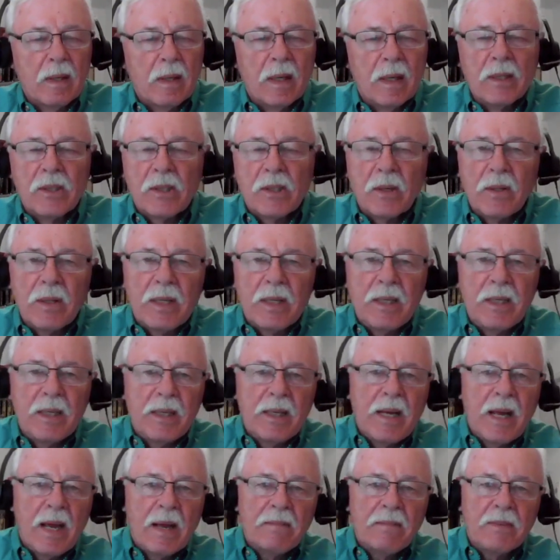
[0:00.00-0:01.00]
And so they
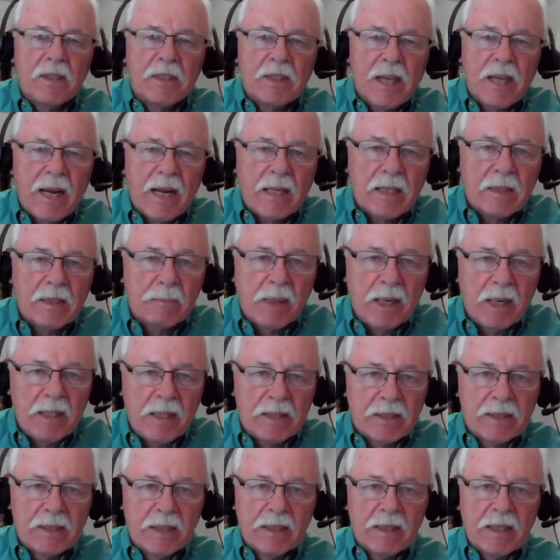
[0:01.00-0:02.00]
didn't have a tax
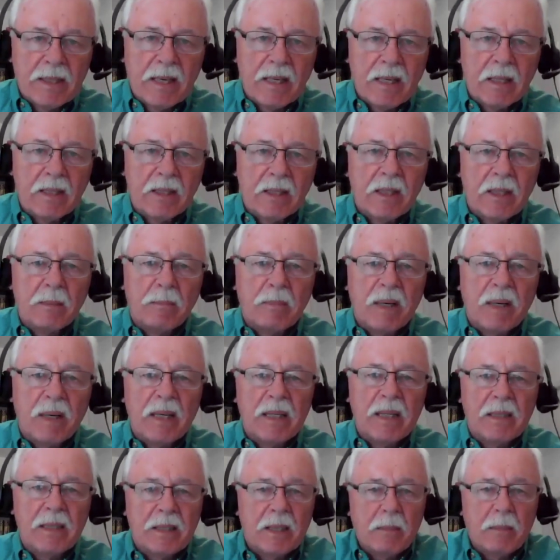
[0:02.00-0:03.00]
base that they could
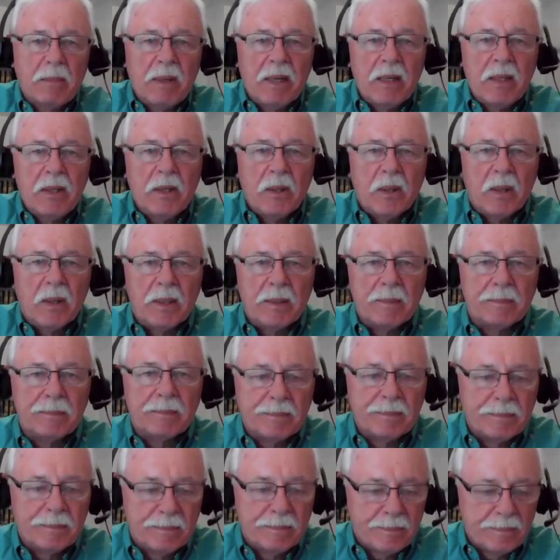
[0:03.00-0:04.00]
dep- depend on.
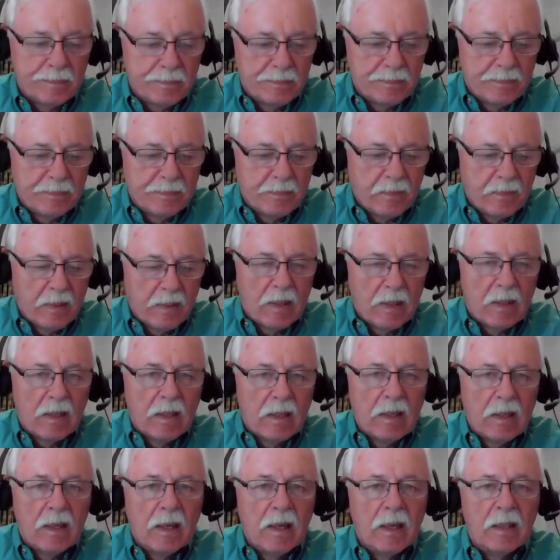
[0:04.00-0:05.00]

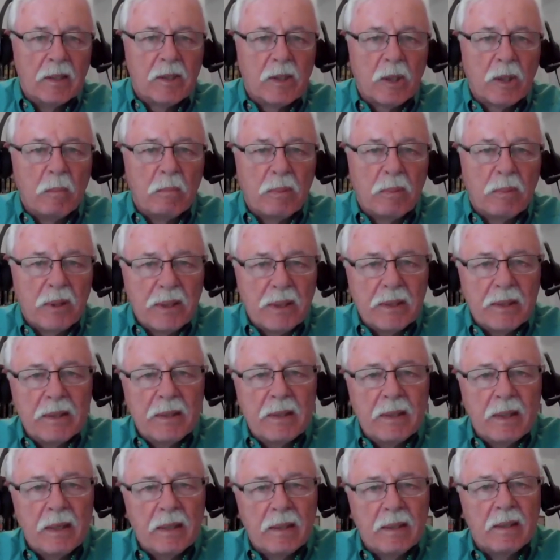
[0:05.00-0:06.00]
And so
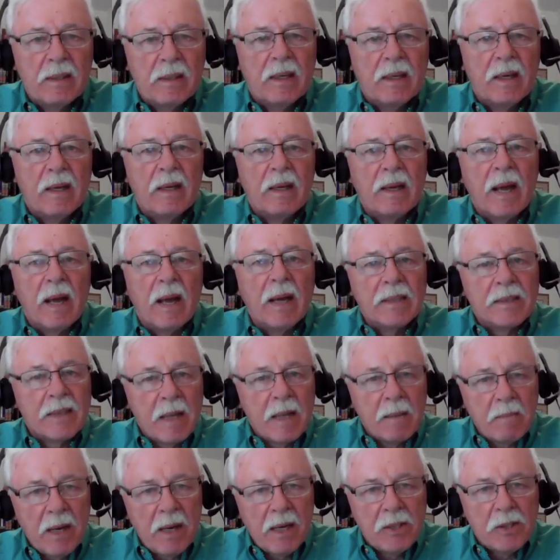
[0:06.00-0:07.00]
Britain, as
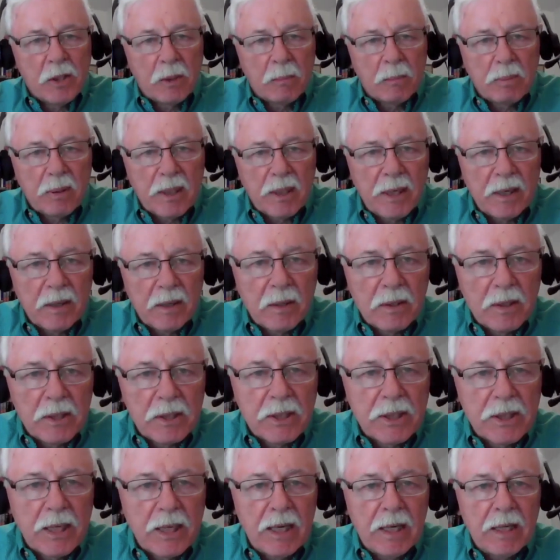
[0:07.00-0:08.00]
a major player on
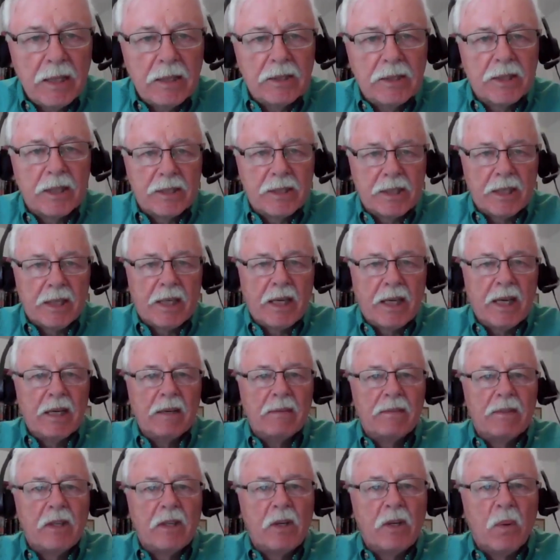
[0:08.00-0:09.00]
the stage, as a
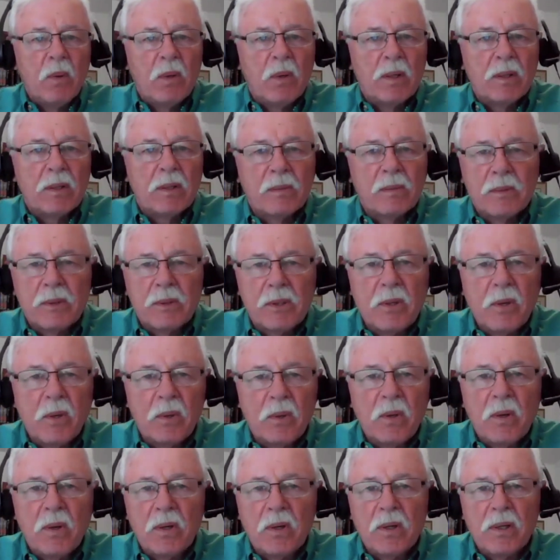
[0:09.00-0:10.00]
king of the North, was no
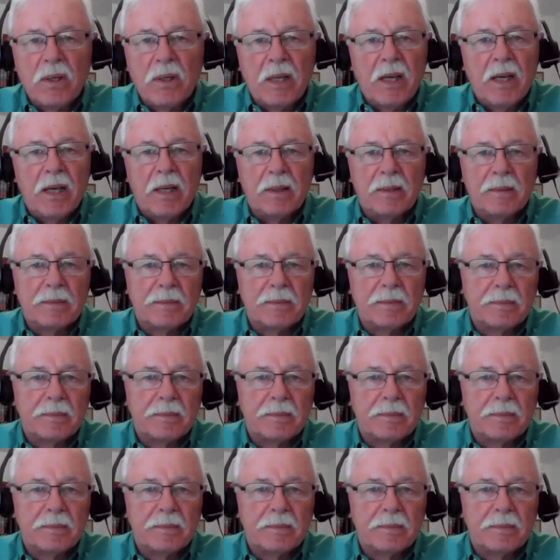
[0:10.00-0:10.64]
longer king.